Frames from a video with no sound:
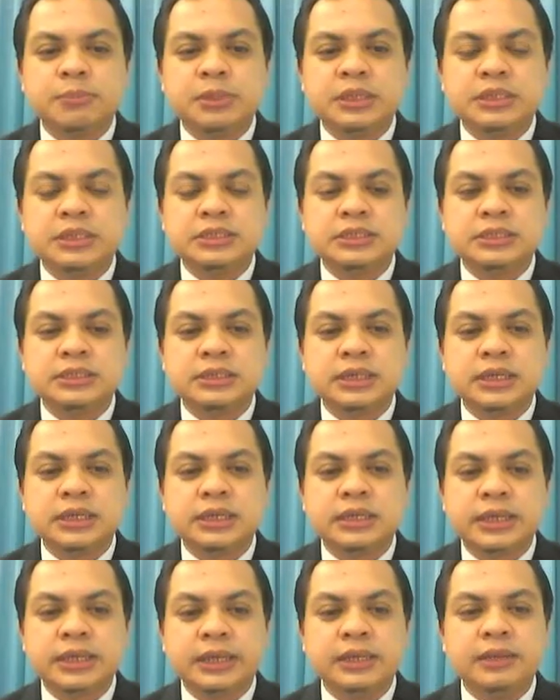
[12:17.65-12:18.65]
please
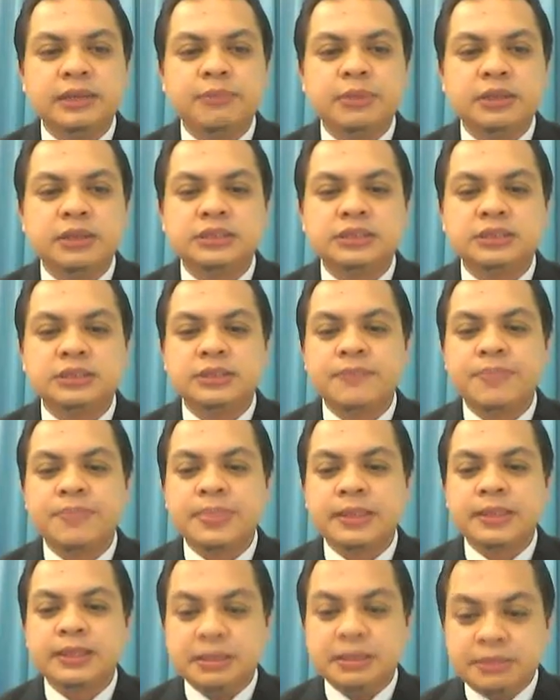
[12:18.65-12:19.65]
kindly please
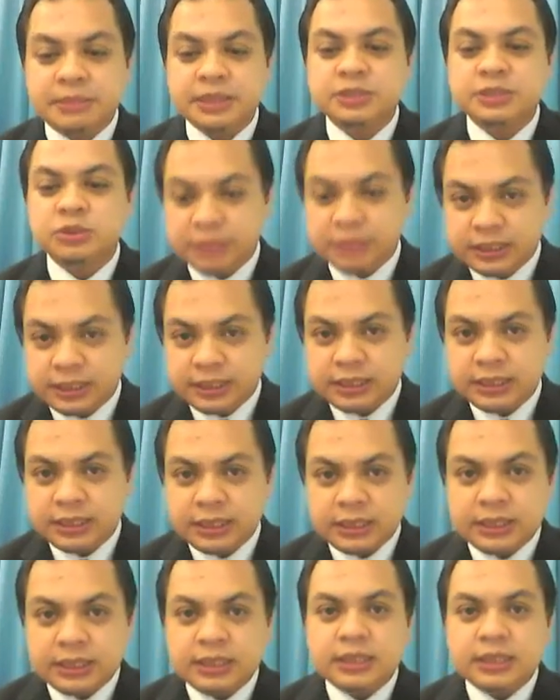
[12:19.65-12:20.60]
email to me